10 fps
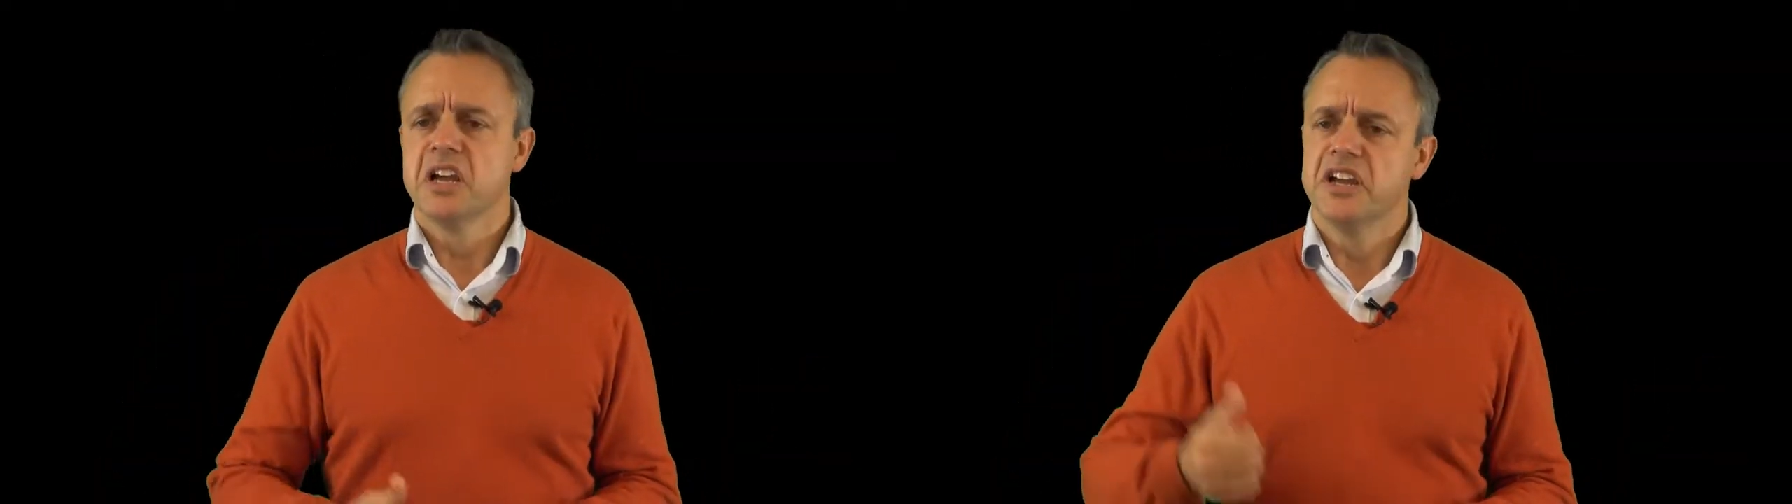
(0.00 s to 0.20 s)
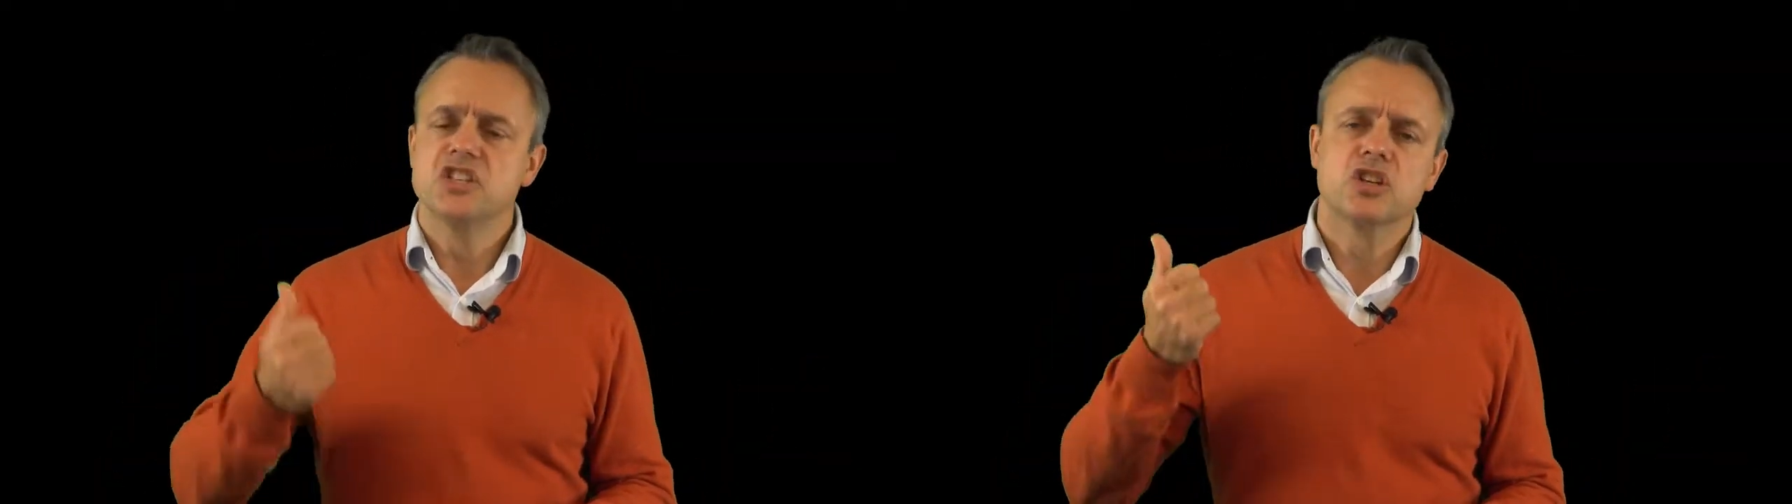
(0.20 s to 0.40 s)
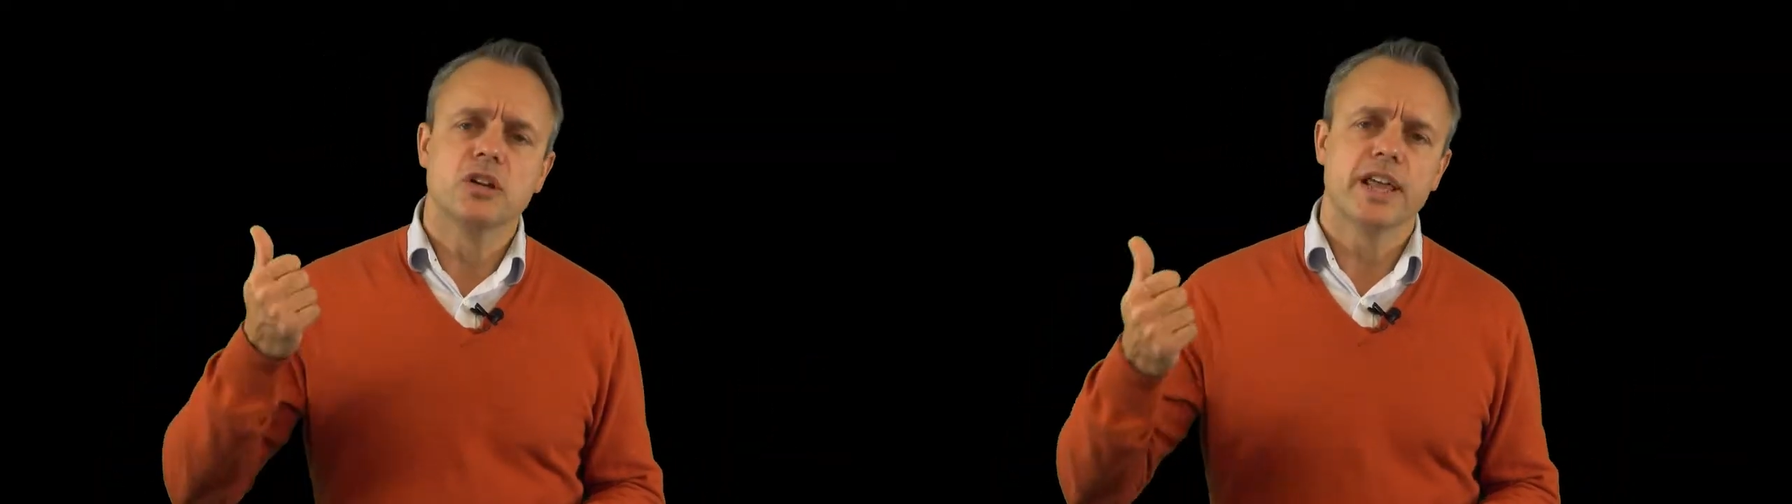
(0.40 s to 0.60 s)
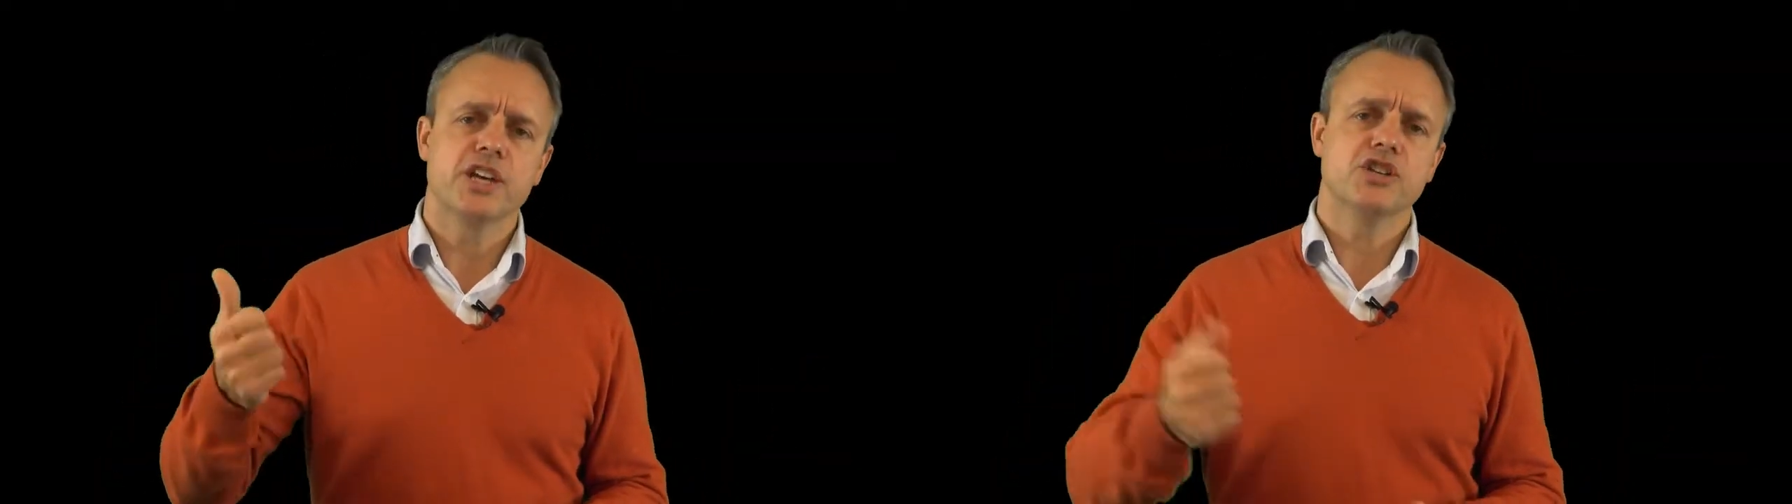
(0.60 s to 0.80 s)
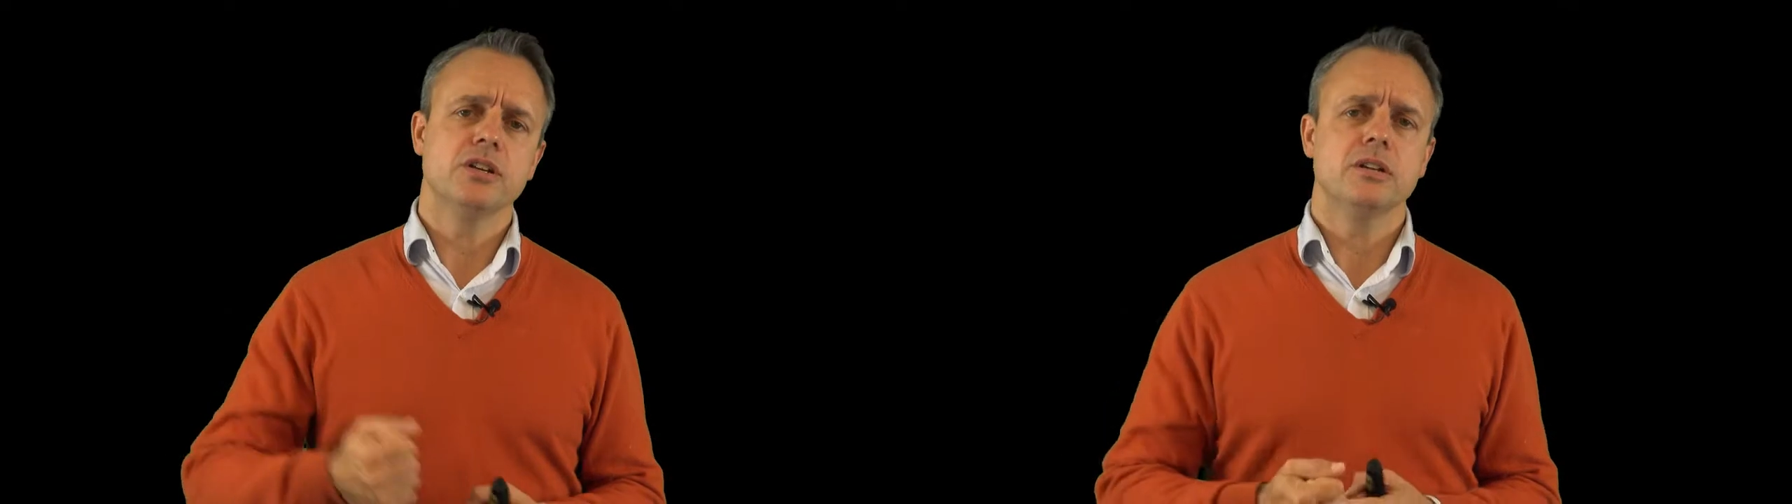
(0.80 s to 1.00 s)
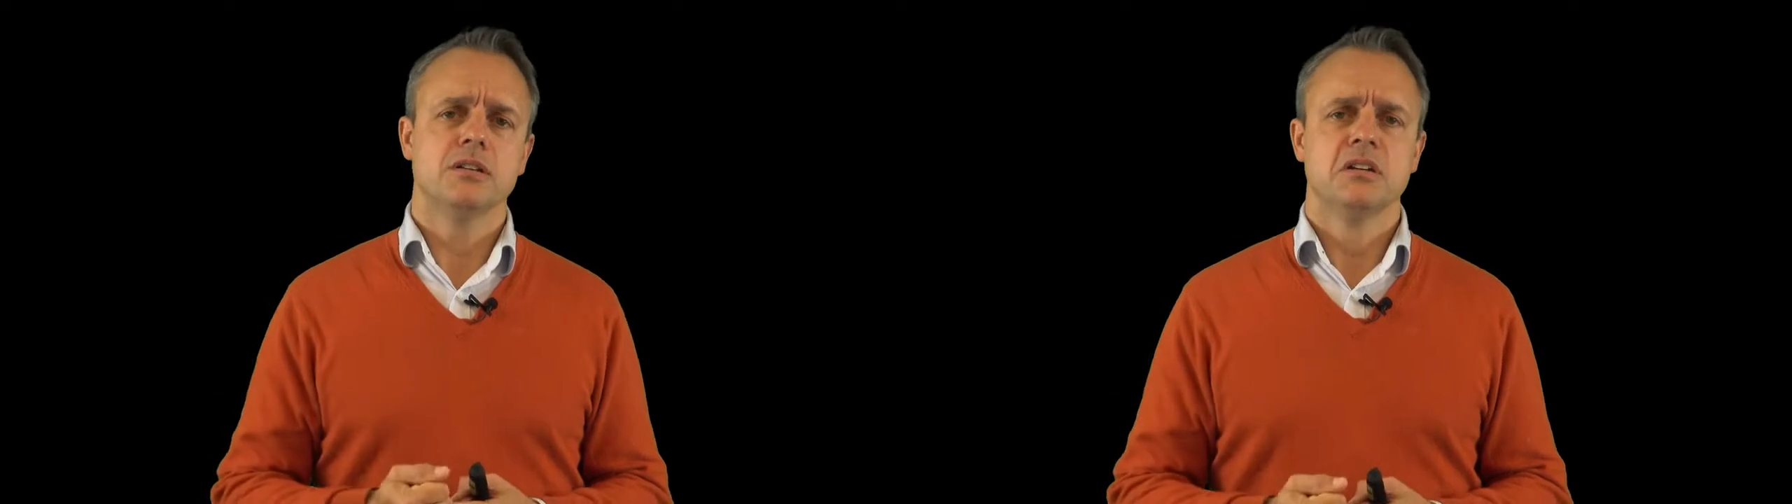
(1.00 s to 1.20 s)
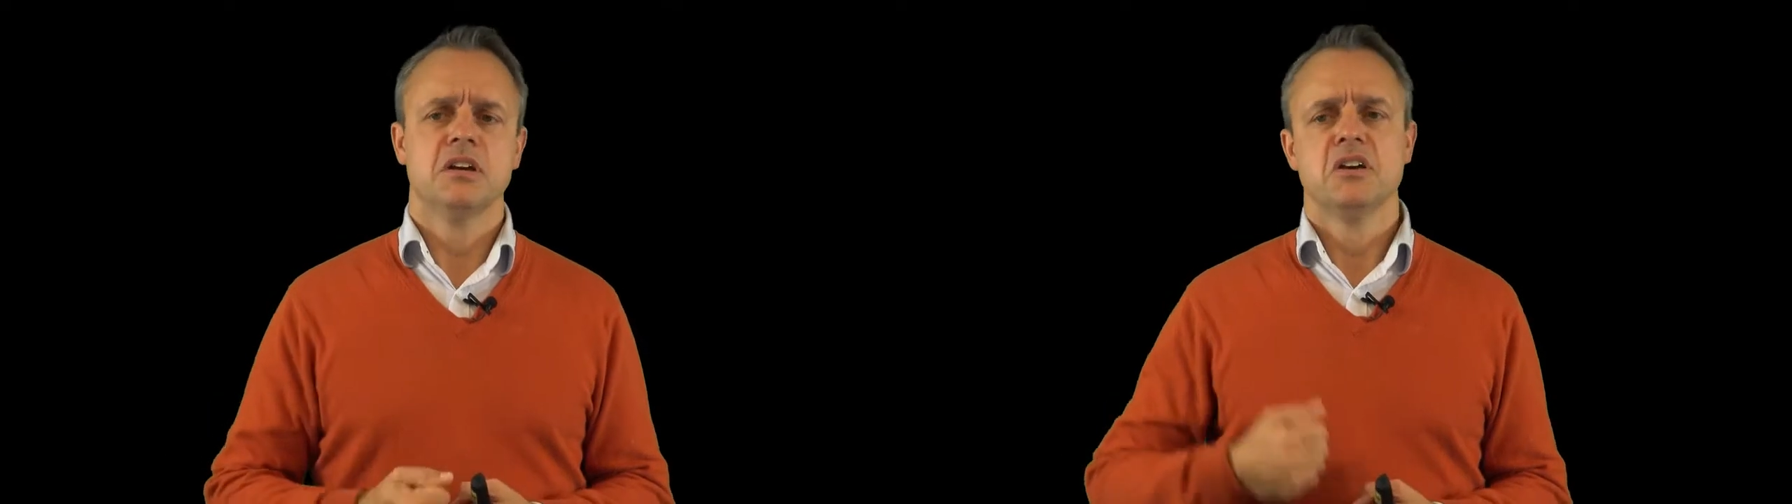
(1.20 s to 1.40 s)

it's collection,